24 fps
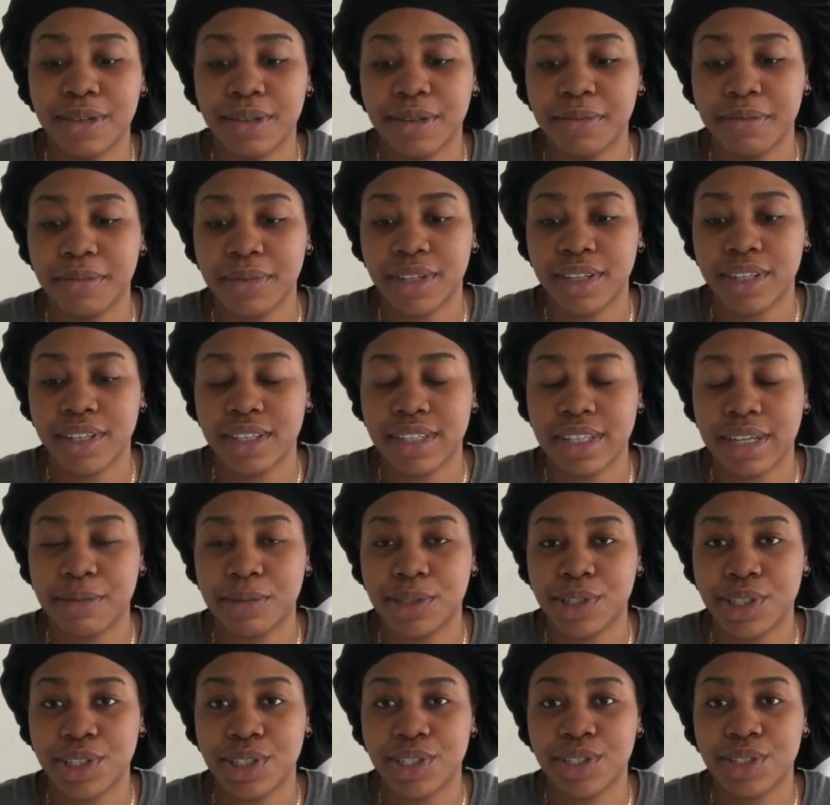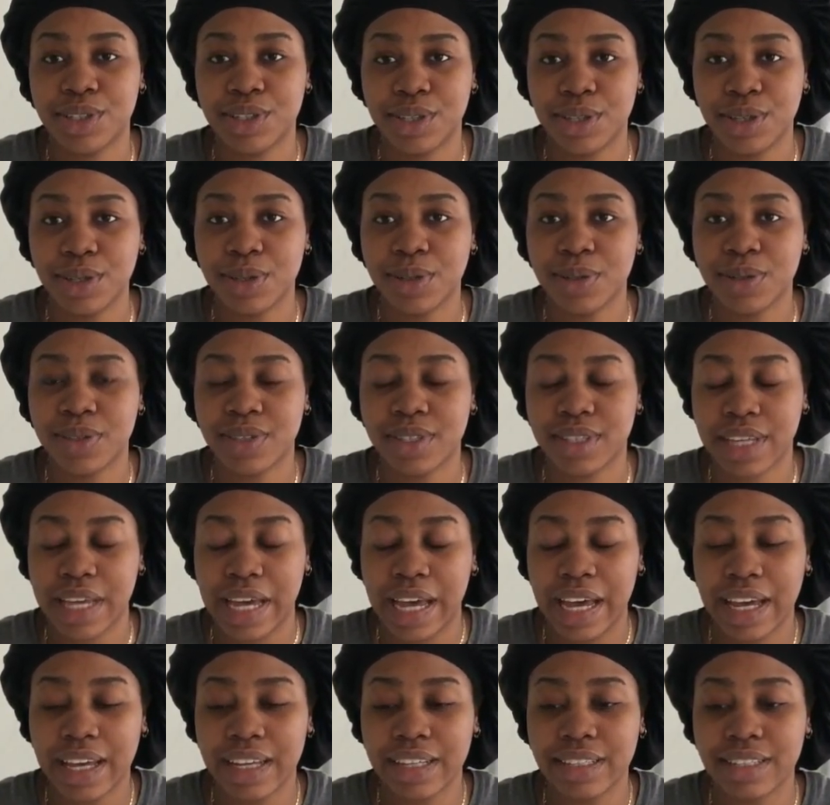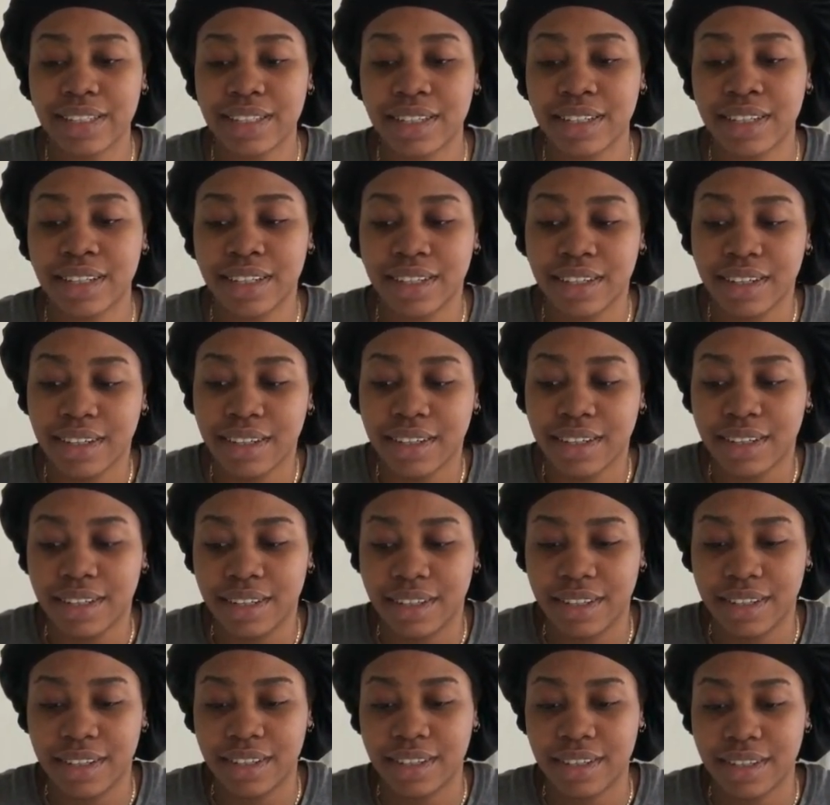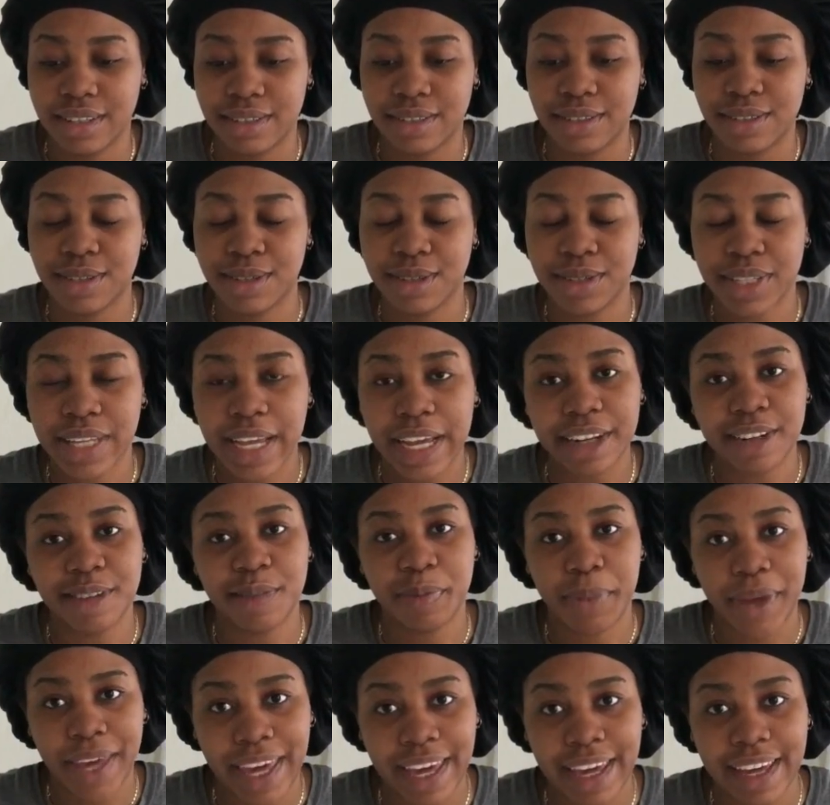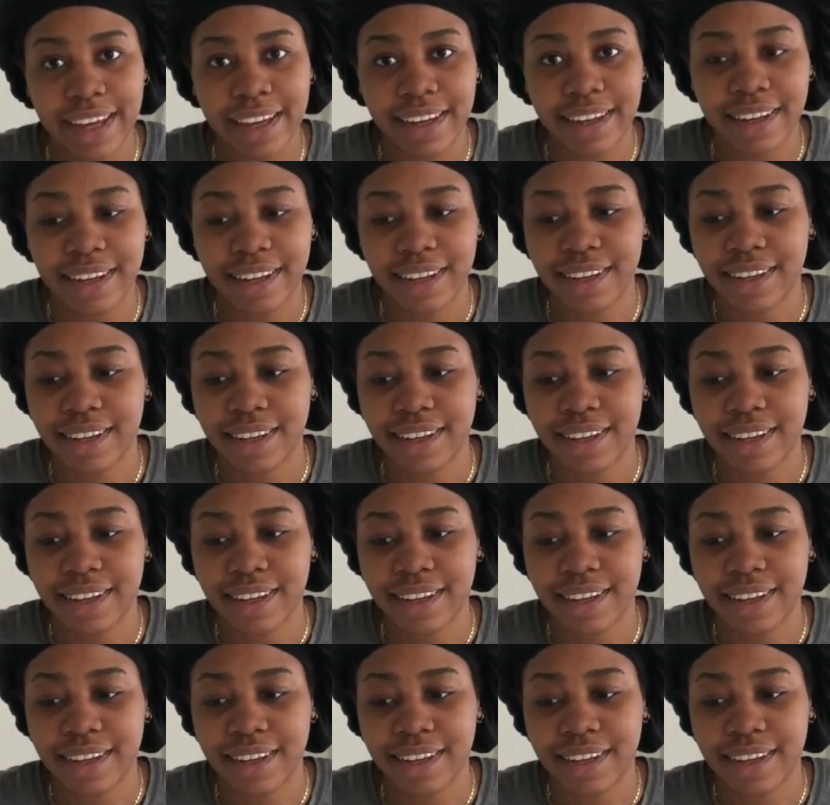because I'm just too scared of pain.